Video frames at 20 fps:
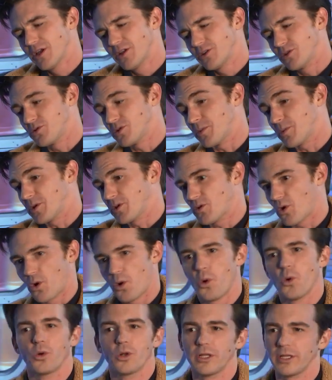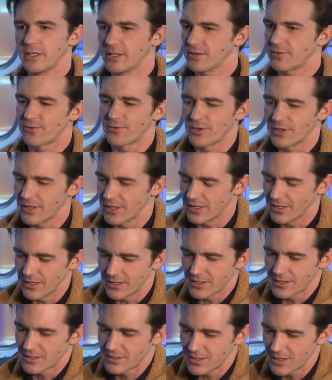do something totally different.
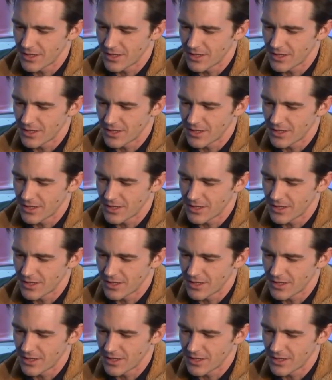It's